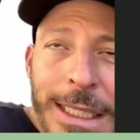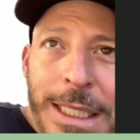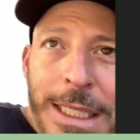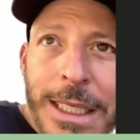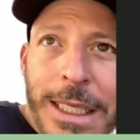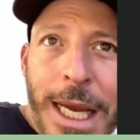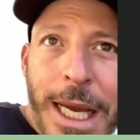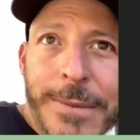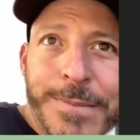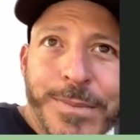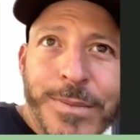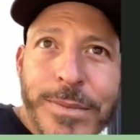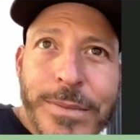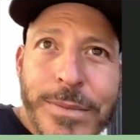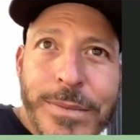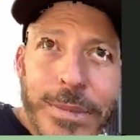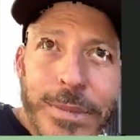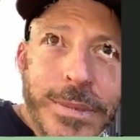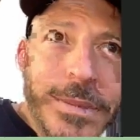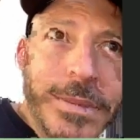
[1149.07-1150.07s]
Canada, and I
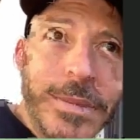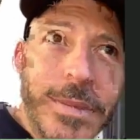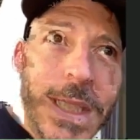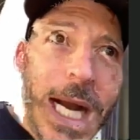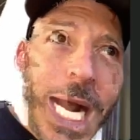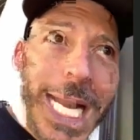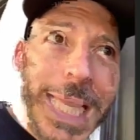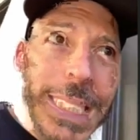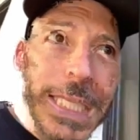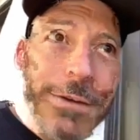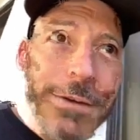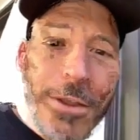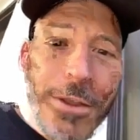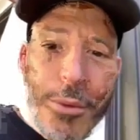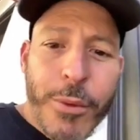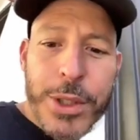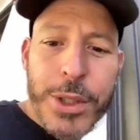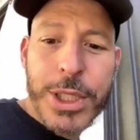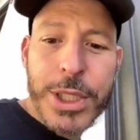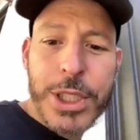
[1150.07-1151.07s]
I
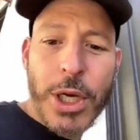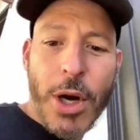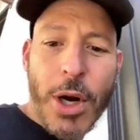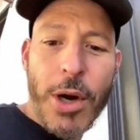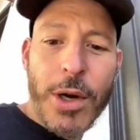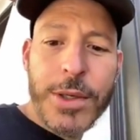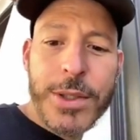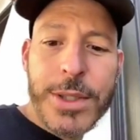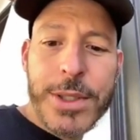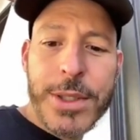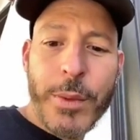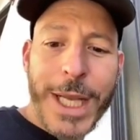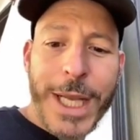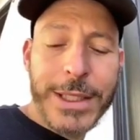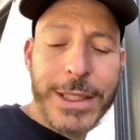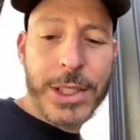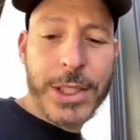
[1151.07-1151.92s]
lived through the SARS.